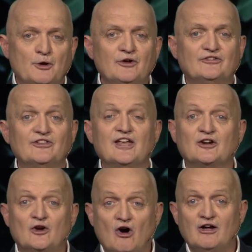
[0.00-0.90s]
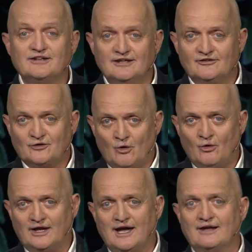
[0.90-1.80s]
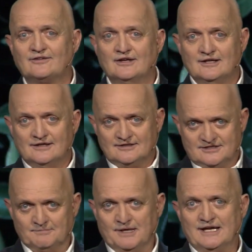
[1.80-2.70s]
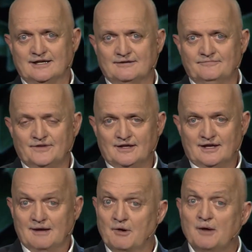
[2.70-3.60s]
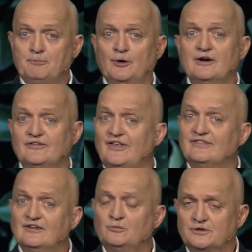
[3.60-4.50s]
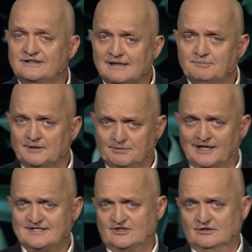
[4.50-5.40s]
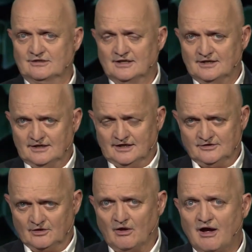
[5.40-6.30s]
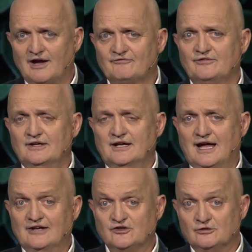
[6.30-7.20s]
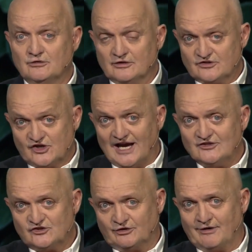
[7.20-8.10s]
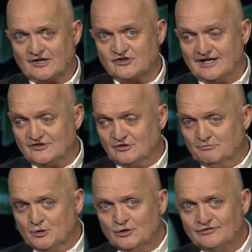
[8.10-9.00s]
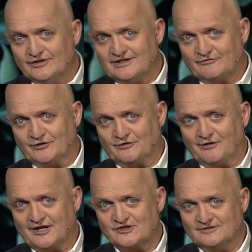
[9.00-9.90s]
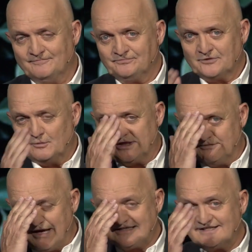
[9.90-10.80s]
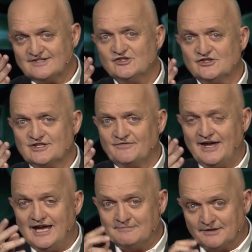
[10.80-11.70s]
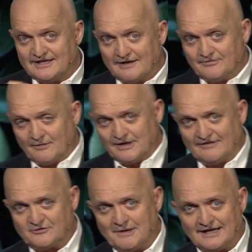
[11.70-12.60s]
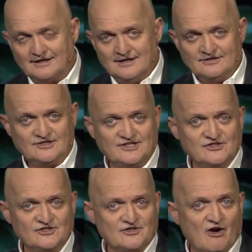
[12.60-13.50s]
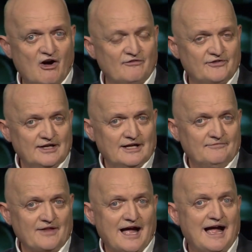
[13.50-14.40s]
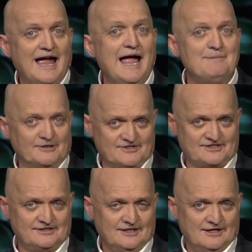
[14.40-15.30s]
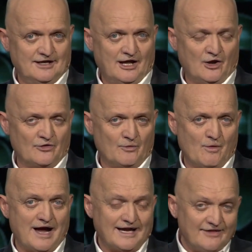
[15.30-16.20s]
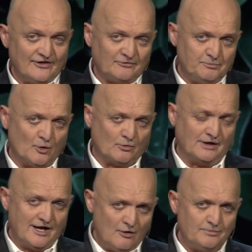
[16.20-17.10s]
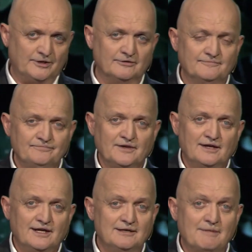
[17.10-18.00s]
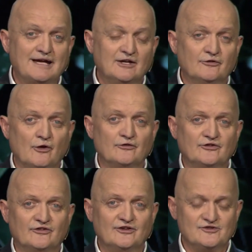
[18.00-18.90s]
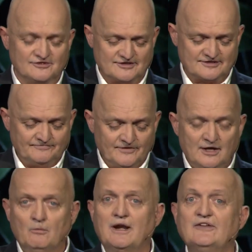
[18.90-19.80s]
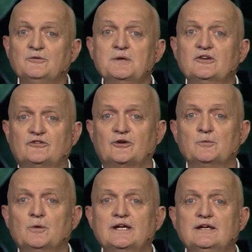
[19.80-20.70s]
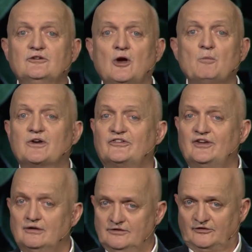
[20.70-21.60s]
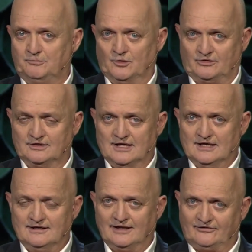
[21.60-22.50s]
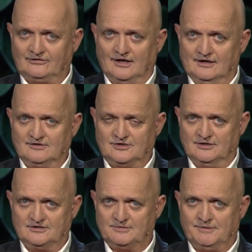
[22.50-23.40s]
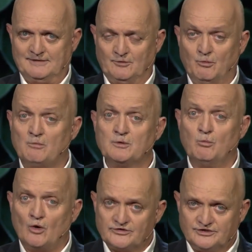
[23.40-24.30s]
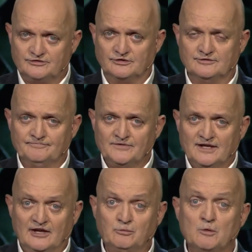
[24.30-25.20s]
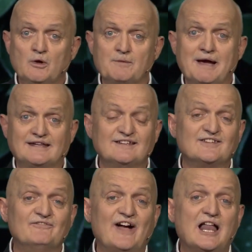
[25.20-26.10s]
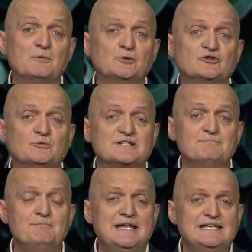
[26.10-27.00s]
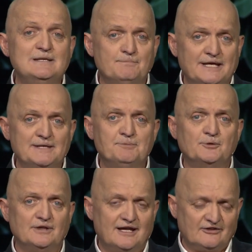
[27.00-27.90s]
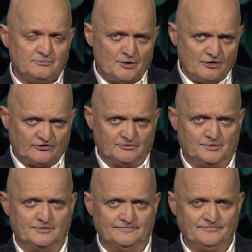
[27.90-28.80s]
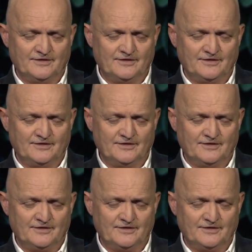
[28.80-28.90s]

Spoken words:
person that God is calling us to be. And my prayer is that this would deeply bless you in your life. As you change direction, as you move in different direction, we can make decisions of the head, but then we have to make decisions of our habits along the way. And this book will help you in making those decisions. Well, as a ministry, we don't want to sell this book to people. What we want to do is we want to make this available to as many people as possible.